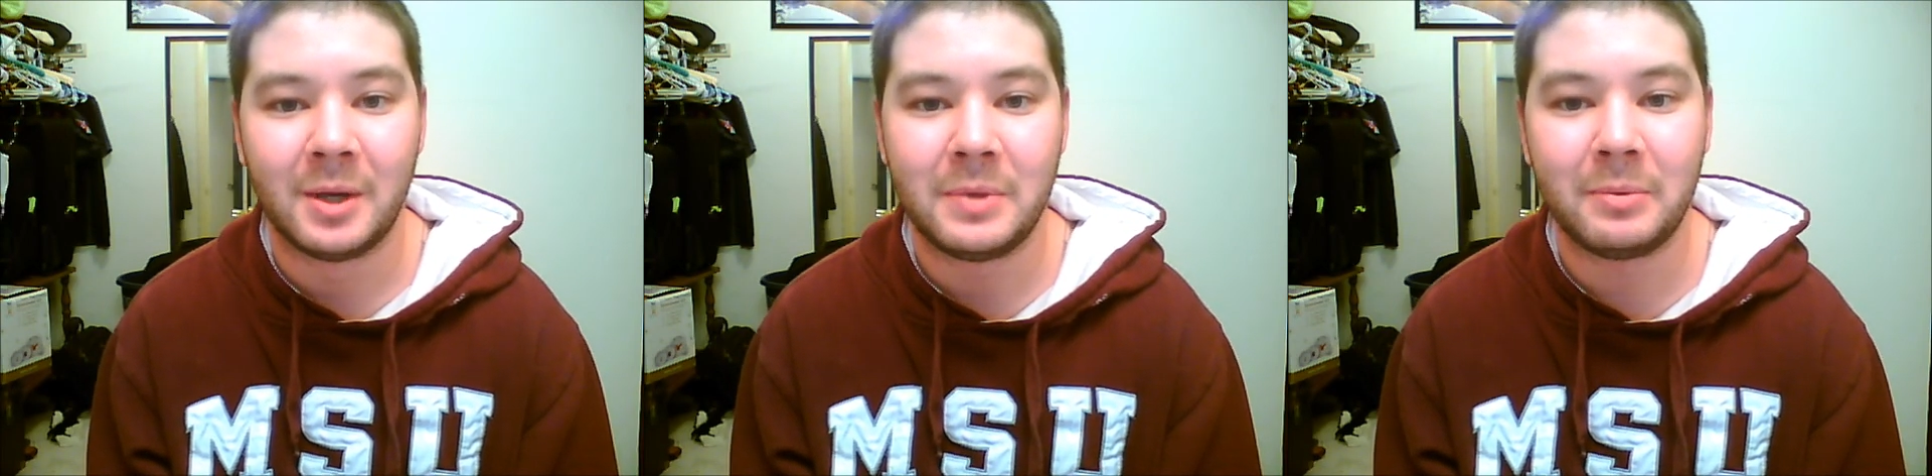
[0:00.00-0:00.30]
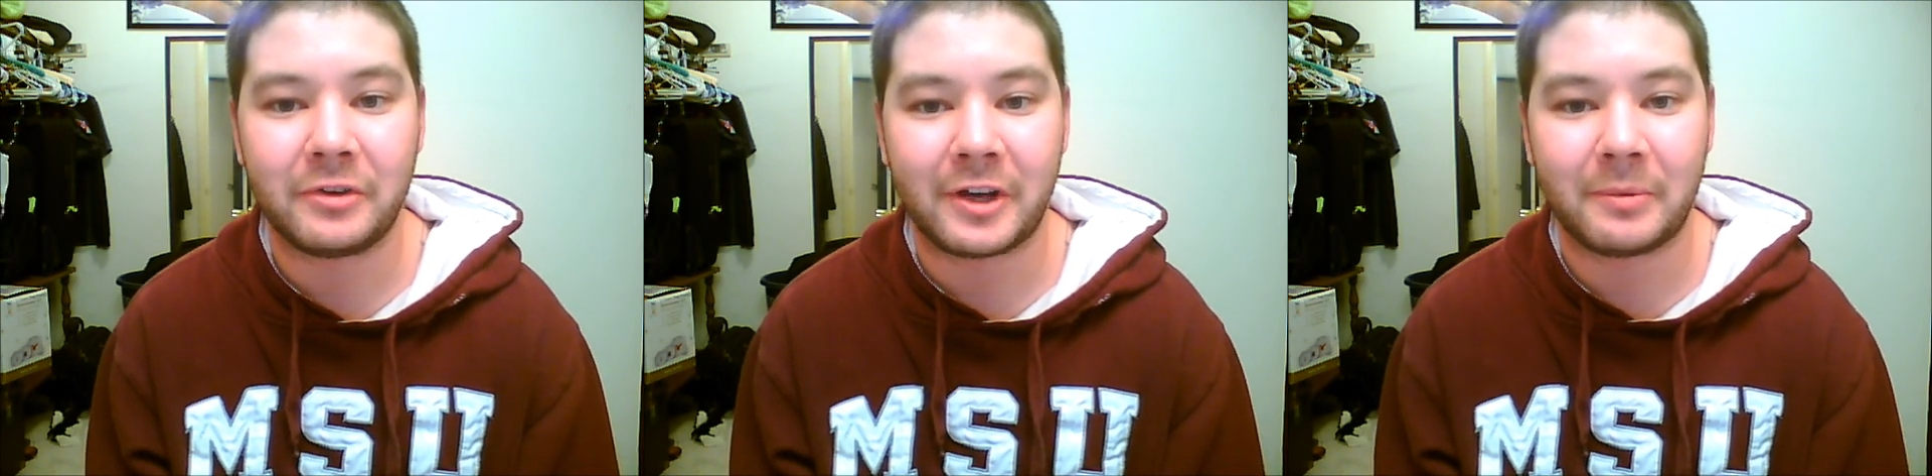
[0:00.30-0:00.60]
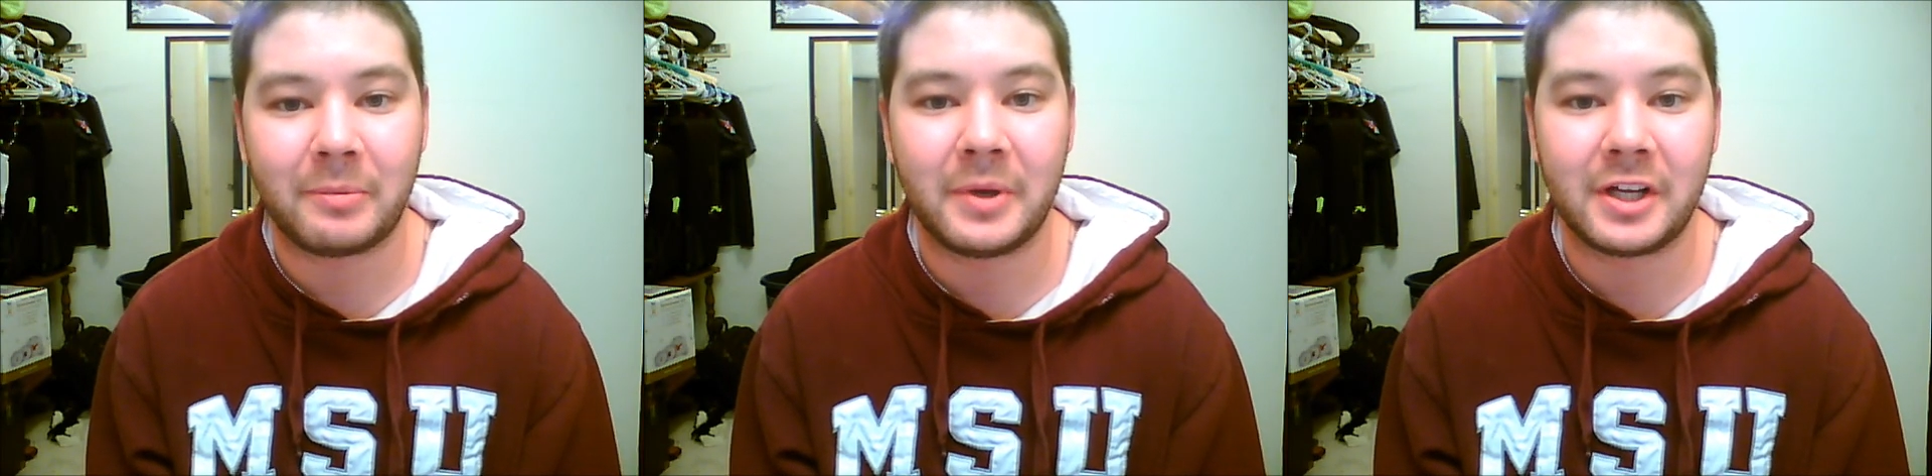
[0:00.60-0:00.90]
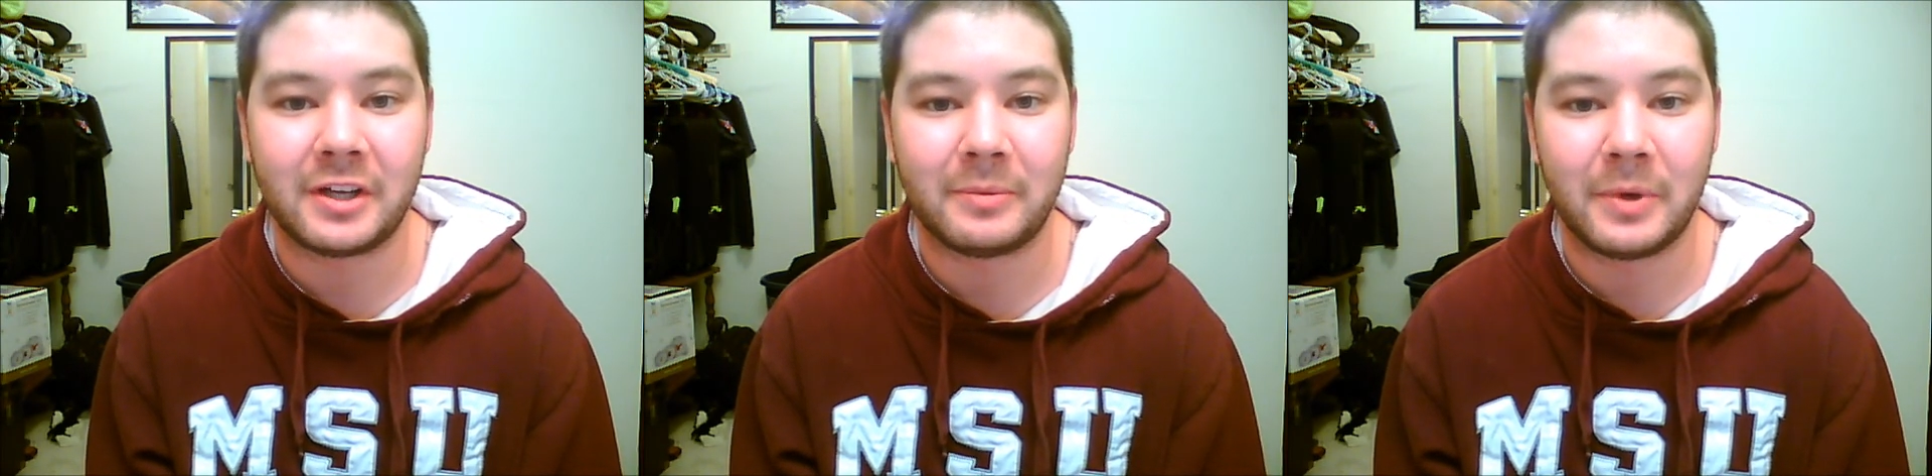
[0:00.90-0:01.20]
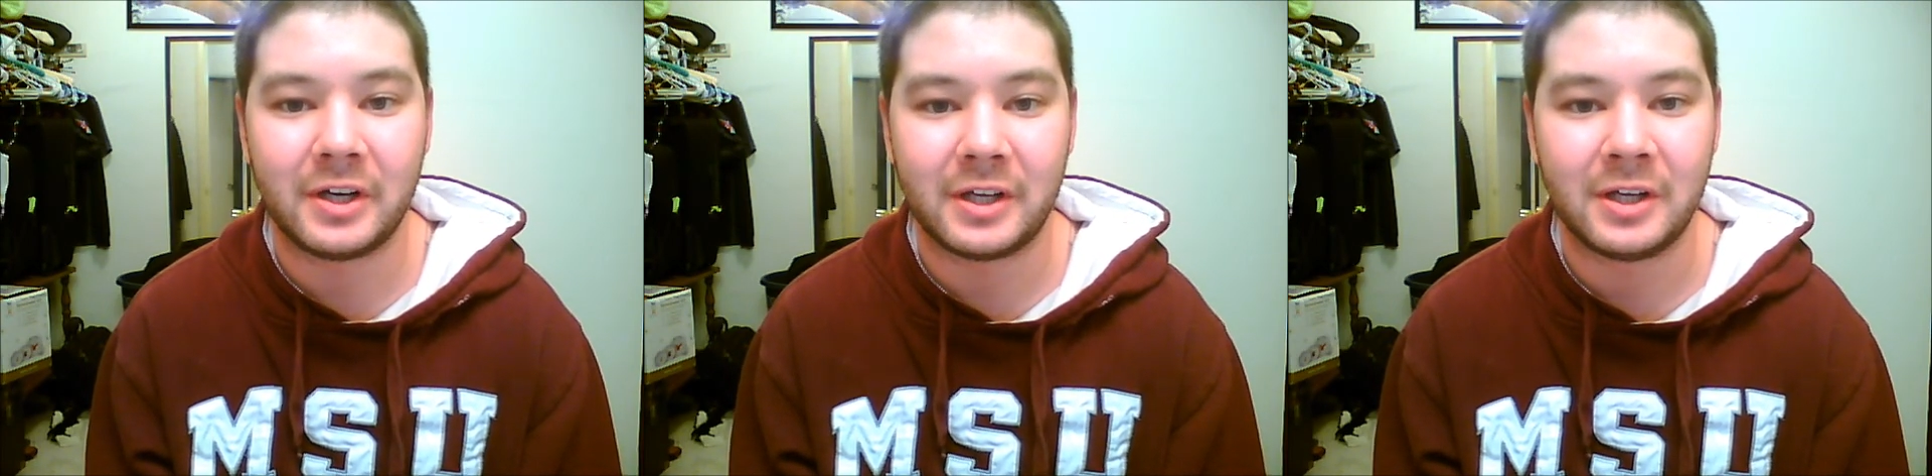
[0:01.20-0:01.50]
People stop spending their
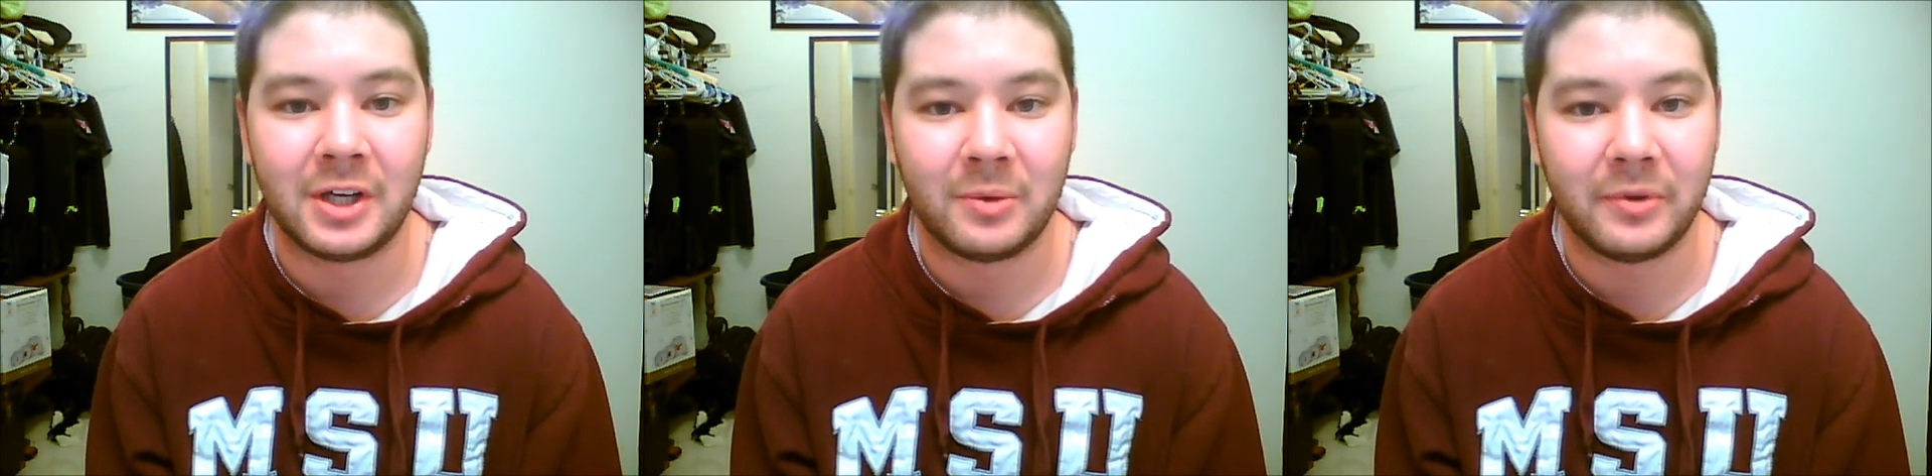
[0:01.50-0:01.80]
money when